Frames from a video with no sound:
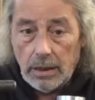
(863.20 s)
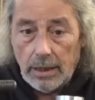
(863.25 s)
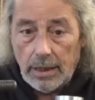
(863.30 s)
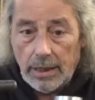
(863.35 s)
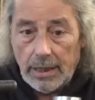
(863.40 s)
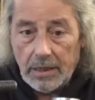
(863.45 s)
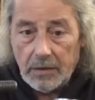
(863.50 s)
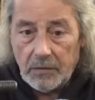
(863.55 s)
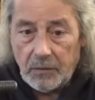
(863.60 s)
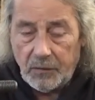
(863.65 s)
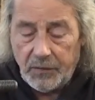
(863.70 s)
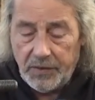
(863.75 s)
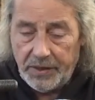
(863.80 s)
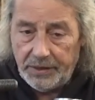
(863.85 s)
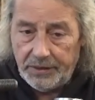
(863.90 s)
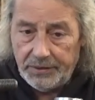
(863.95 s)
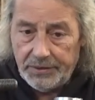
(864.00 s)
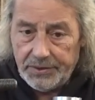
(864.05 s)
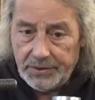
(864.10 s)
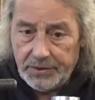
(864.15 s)
I
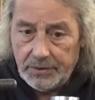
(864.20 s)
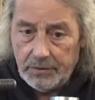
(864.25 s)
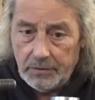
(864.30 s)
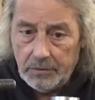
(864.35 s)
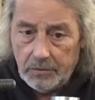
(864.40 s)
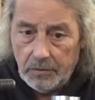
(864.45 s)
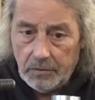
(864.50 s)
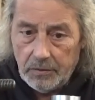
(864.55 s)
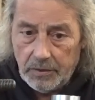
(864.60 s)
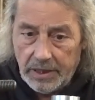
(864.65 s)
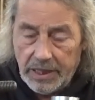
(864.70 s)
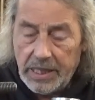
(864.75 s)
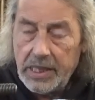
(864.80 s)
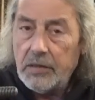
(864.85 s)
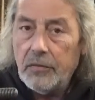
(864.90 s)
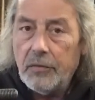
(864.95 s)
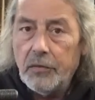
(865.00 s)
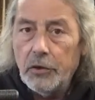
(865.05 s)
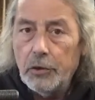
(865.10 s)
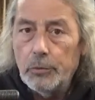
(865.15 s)
filled
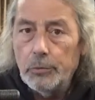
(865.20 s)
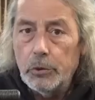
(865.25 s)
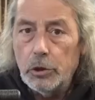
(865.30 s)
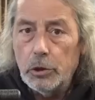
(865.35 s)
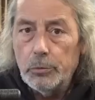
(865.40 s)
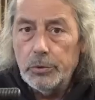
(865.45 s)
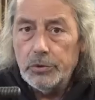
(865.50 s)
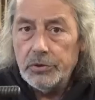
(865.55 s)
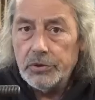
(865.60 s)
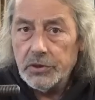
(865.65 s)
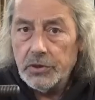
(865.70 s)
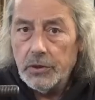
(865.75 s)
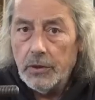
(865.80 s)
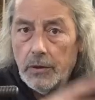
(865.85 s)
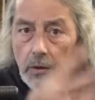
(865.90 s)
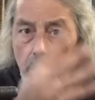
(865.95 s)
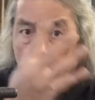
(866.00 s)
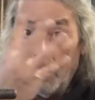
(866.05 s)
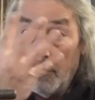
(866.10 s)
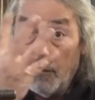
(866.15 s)
here for the moment
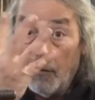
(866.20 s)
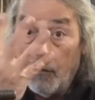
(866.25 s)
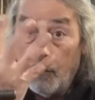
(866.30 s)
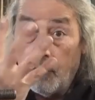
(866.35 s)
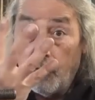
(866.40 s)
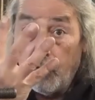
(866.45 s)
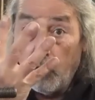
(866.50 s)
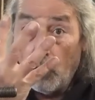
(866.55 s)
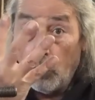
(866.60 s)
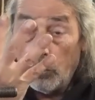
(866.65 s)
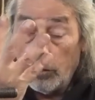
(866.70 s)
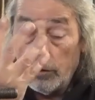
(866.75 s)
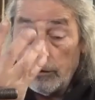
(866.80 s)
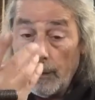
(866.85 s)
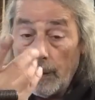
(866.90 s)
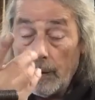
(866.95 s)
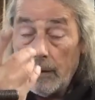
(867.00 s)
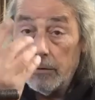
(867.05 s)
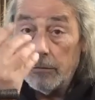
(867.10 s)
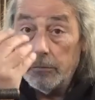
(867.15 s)

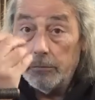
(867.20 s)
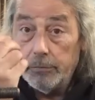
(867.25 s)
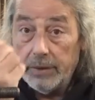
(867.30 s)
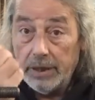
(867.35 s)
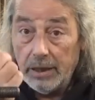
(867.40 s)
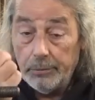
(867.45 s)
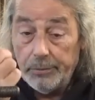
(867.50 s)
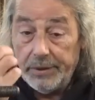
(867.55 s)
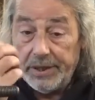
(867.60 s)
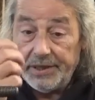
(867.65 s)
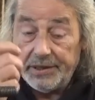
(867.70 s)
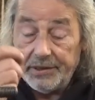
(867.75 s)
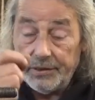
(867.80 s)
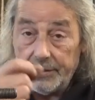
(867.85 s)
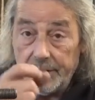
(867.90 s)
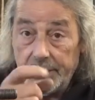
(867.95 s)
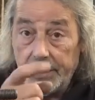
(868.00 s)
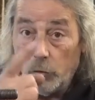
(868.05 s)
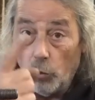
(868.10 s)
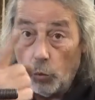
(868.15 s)
4 millimeter
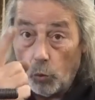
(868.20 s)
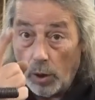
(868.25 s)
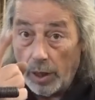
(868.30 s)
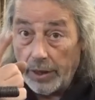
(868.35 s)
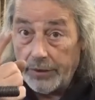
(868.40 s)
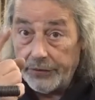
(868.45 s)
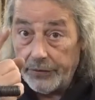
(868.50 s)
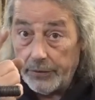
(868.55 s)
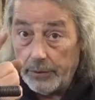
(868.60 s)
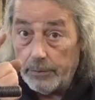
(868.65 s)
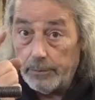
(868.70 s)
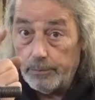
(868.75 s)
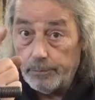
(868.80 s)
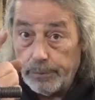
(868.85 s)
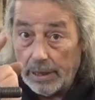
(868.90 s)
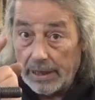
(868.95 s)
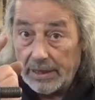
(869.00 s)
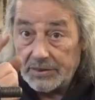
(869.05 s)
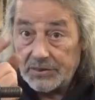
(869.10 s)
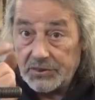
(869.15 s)
in one
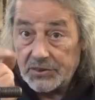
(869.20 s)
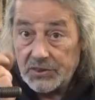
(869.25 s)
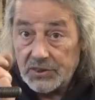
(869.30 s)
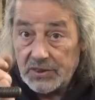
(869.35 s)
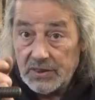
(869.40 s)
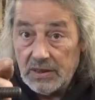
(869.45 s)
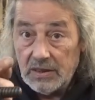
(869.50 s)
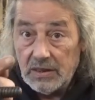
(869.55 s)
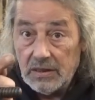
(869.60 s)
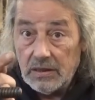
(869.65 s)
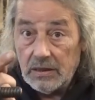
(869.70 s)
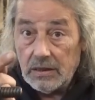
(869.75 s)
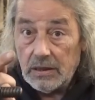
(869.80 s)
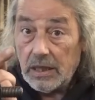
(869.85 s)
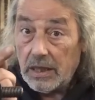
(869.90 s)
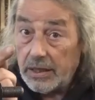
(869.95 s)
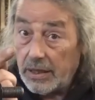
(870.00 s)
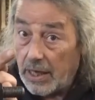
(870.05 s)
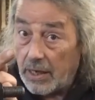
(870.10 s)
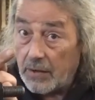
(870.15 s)
pass.
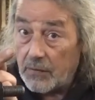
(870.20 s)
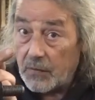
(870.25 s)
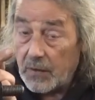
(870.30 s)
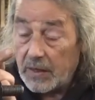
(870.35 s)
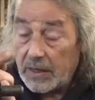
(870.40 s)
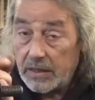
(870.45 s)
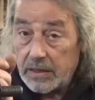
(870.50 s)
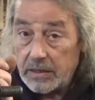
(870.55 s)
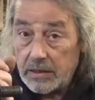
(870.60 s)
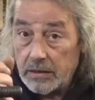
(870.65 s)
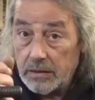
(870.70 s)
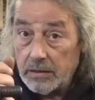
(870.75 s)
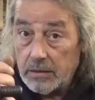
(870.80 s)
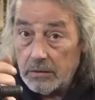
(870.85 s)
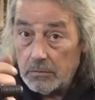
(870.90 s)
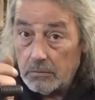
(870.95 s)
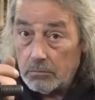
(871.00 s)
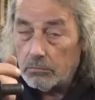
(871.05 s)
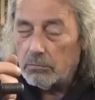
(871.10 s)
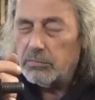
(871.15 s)
And I think
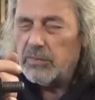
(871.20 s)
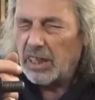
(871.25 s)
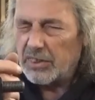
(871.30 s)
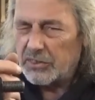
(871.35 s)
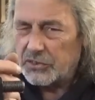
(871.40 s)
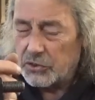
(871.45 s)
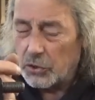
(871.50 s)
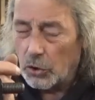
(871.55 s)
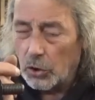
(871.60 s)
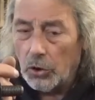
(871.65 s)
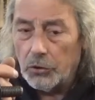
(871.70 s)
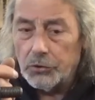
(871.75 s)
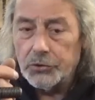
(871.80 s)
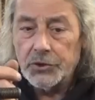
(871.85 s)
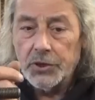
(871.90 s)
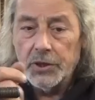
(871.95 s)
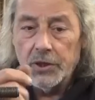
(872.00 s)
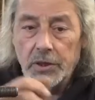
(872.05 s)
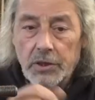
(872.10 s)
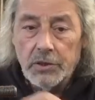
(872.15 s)
that's a lot.
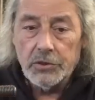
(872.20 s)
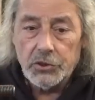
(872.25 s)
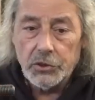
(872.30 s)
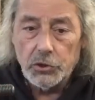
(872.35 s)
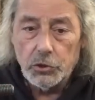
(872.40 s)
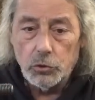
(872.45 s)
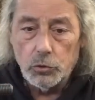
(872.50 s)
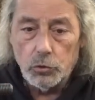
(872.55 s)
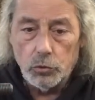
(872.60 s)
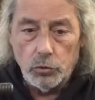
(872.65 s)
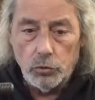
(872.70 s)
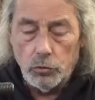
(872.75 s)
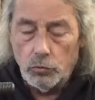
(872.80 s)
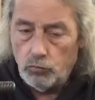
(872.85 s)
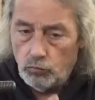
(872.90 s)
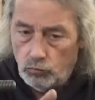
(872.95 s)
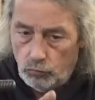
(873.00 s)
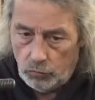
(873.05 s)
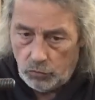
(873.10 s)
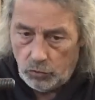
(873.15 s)
So
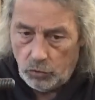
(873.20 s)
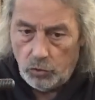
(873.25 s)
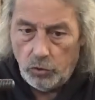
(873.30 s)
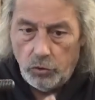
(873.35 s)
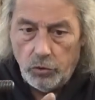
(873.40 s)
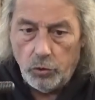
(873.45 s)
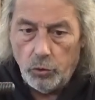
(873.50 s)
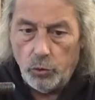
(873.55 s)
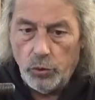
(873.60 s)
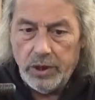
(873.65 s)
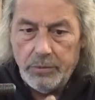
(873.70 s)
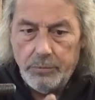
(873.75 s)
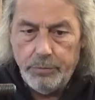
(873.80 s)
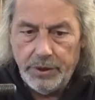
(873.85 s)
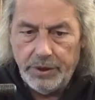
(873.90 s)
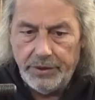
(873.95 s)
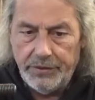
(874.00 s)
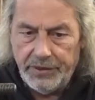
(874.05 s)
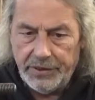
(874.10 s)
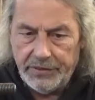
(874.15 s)

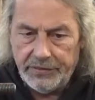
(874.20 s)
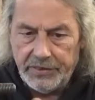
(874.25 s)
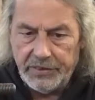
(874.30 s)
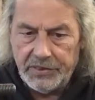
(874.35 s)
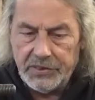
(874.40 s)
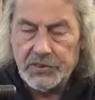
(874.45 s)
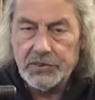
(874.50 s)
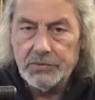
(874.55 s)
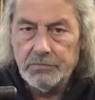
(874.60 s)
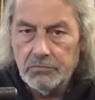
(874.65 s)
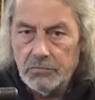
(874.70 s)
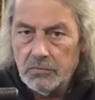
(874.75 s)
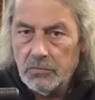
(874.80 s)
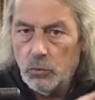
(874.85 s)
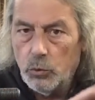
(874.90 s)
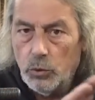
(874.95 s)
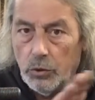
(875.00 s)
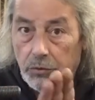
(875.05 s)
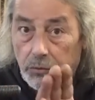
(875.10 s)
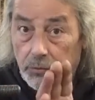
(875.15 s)
rebuilding this
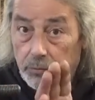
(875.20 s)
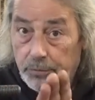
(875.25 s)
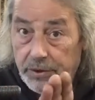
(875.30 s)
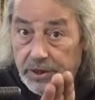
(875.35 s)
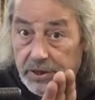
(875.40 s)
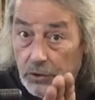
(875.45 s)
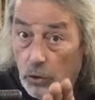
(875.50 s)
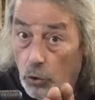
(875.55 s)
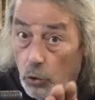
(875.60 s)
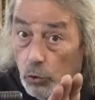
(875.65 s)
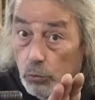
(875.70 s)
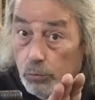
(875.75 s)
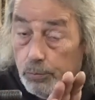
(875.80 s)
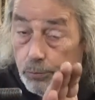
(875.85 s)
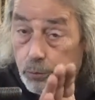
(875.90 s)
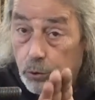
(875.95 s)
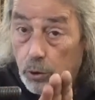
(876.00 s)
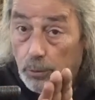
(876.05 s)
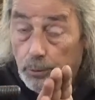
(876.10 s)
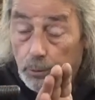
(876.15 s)
will be no
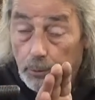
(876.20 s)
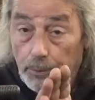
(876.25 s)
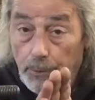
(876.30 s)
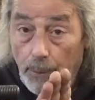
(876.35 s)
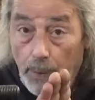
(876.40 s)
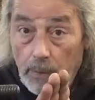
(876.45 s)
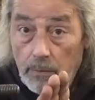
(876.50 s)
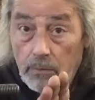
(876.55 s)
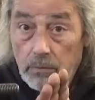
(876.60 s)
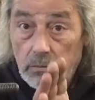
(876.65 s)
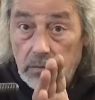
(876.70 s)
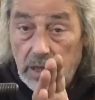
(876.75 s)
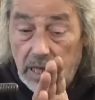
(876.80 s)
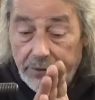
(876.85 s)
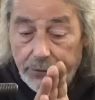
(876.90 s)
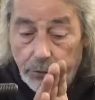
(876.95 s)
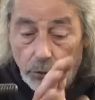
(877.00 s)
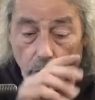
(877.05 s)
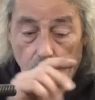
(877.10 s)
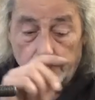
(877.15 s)
problem at
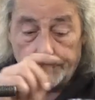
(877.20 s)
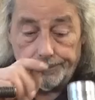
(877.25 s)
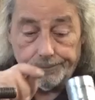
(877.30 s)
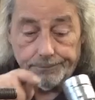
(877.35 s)
all.